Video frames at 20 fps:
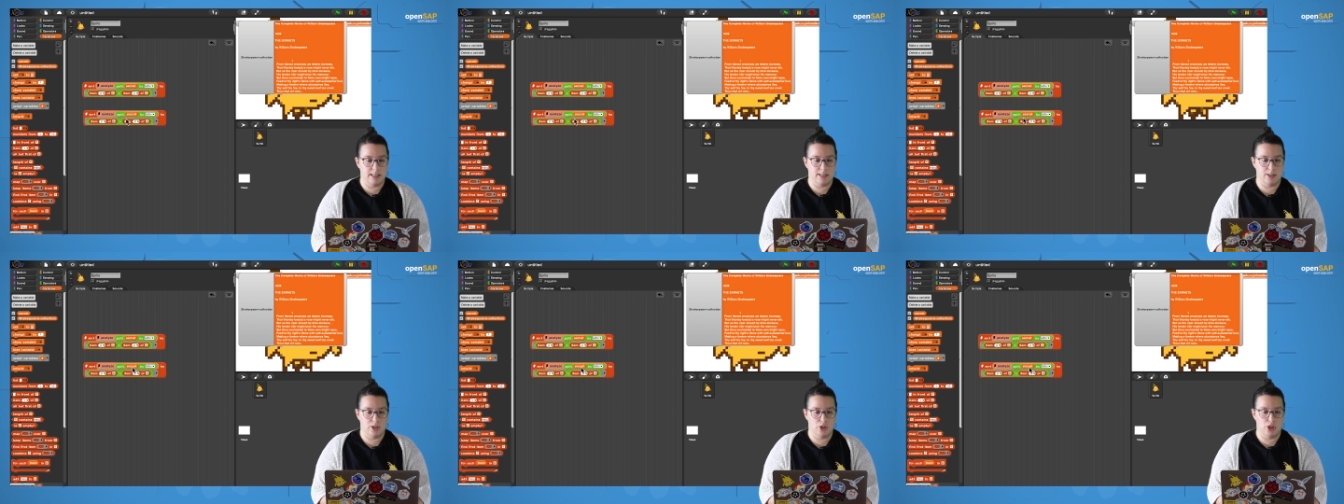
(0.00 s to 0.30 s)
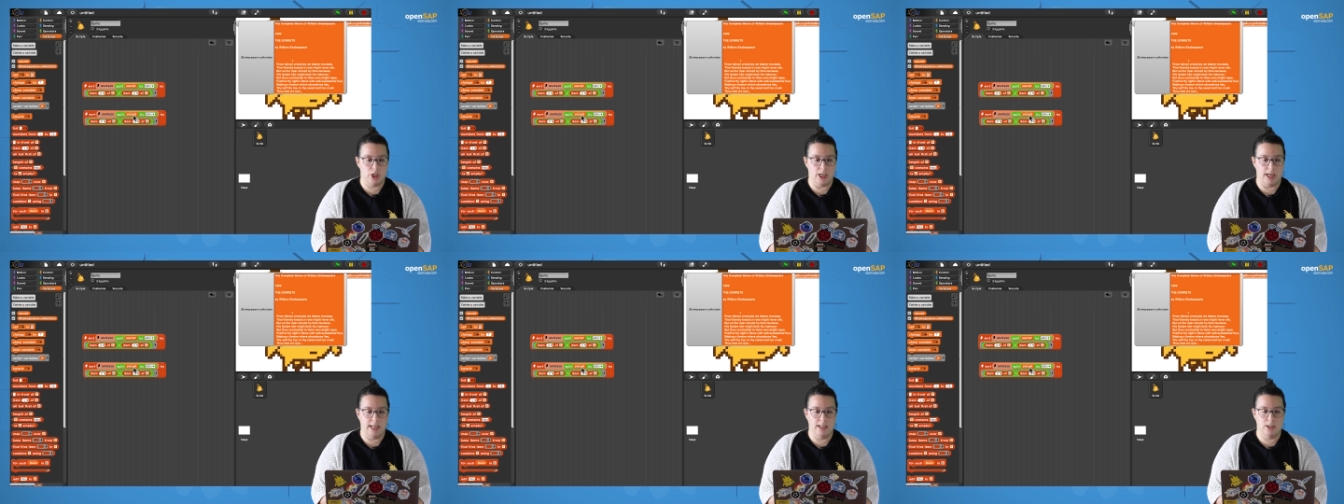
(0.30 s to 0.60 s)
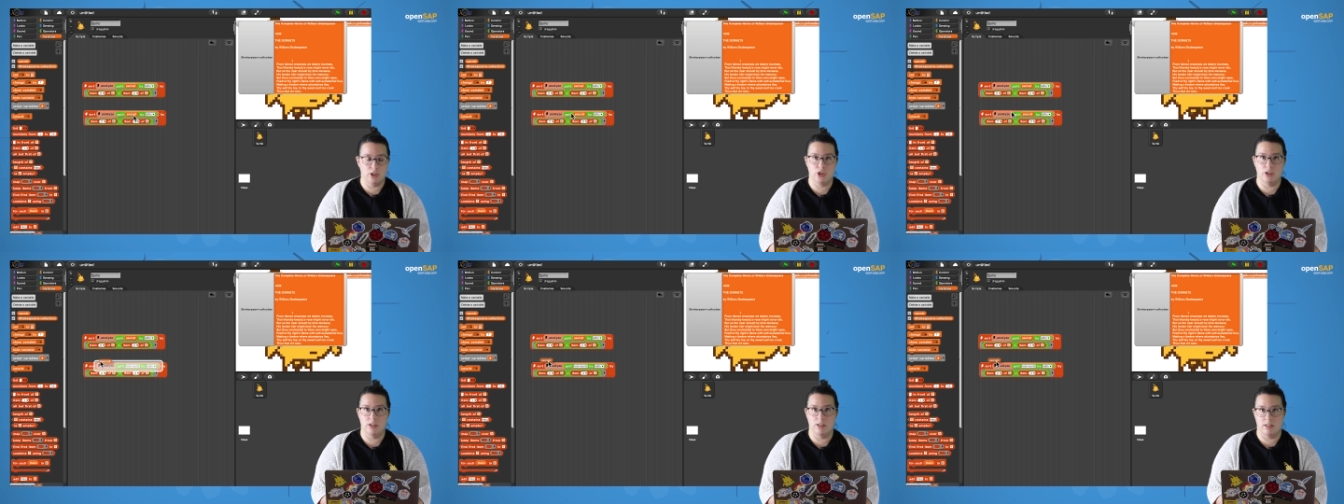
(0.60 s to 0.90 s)

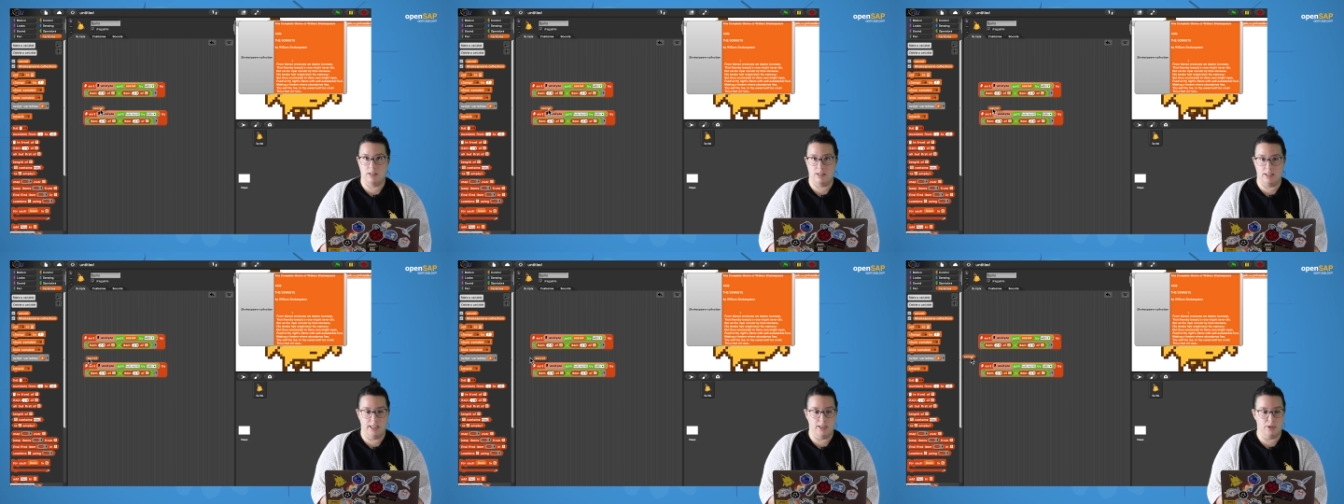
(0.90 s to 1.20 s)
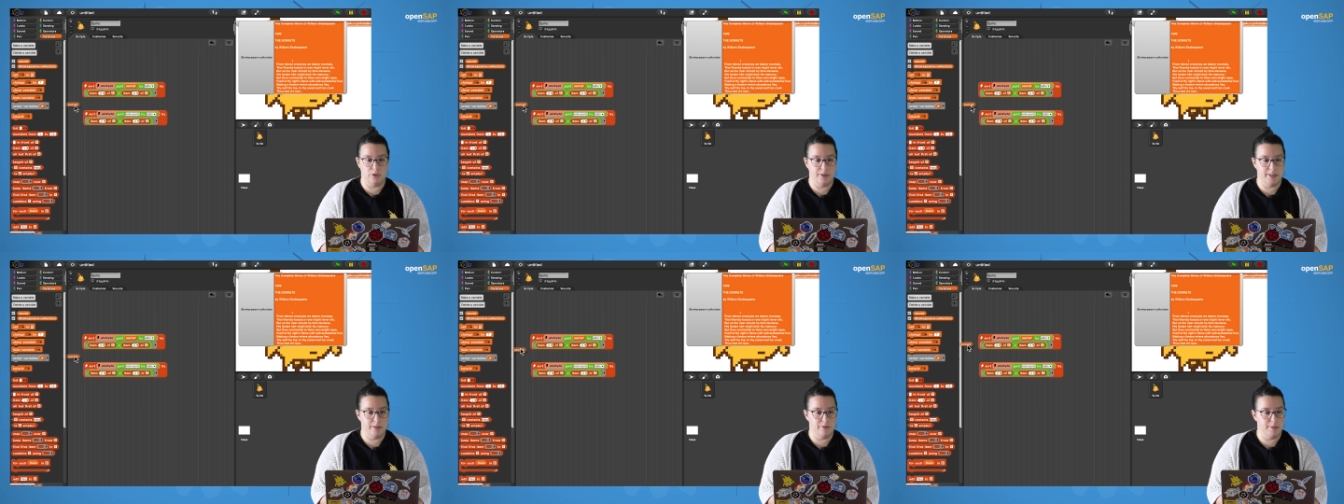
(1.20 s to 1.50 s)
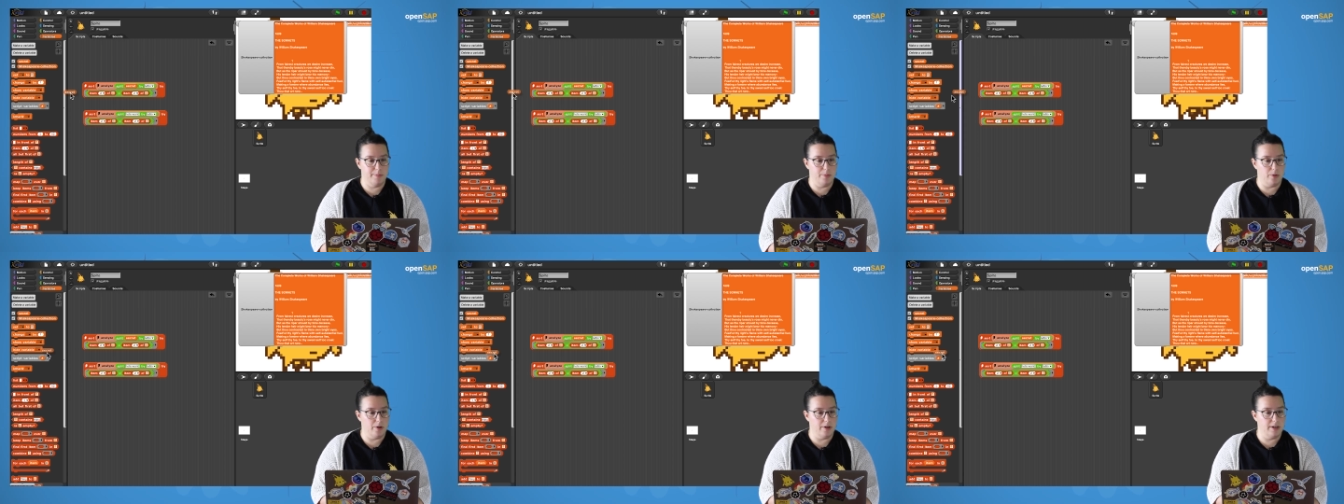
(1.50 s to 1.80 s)
exchange the secret
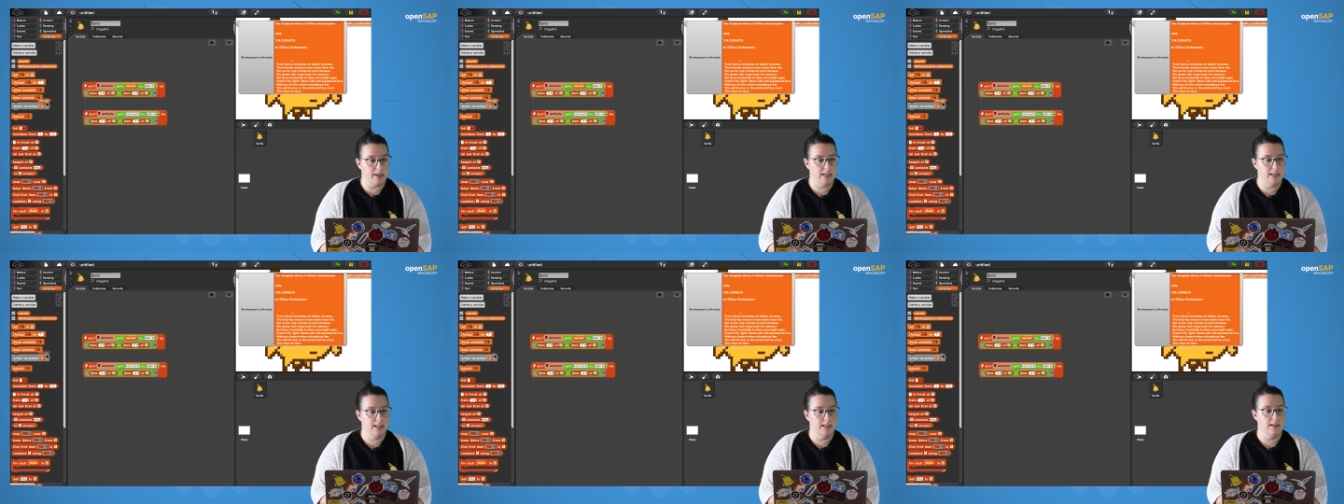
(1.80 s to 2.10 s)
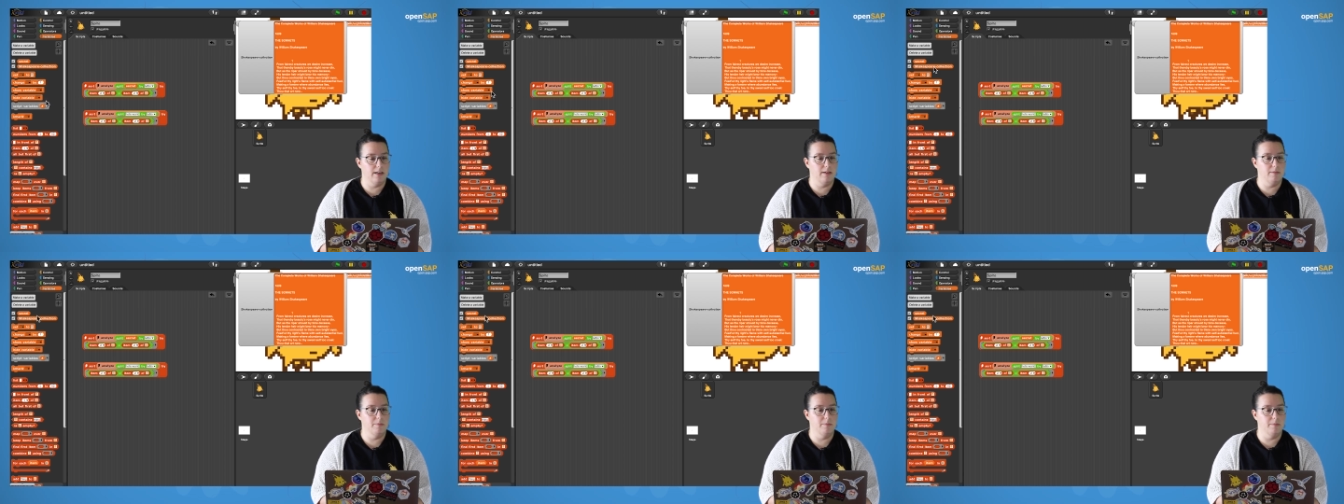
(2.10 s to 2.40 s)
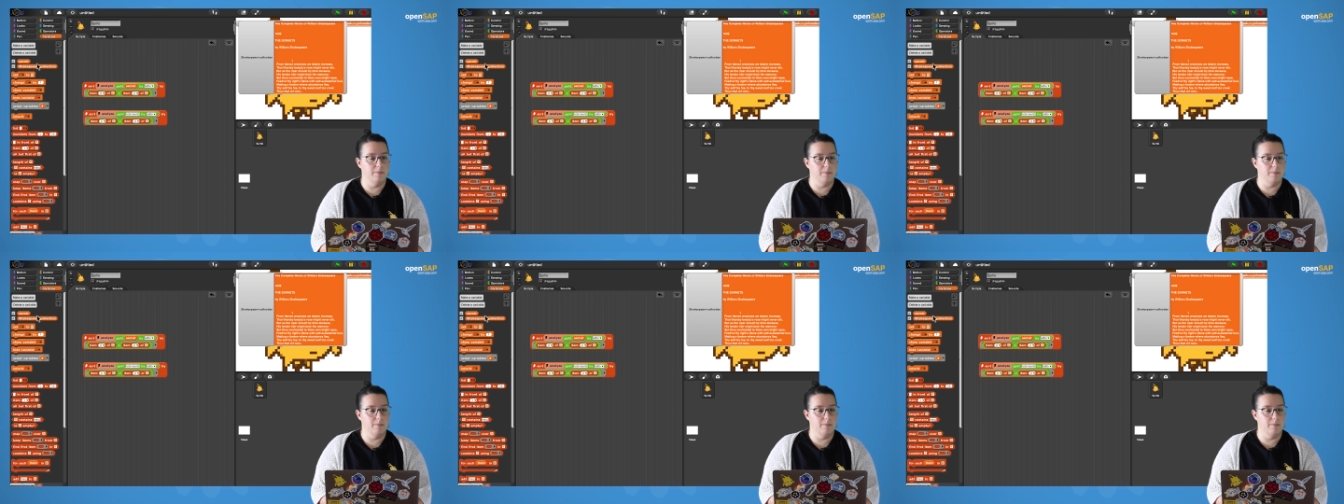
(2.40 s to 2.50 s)
reporter here